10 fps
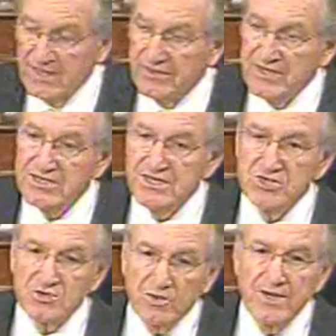This
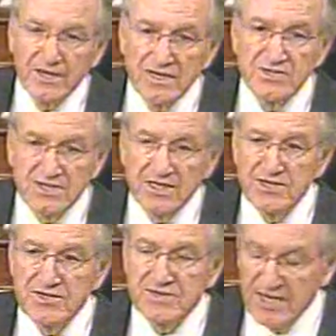historic
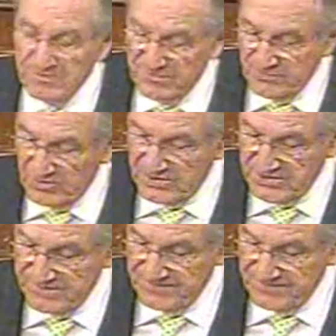legislation now before us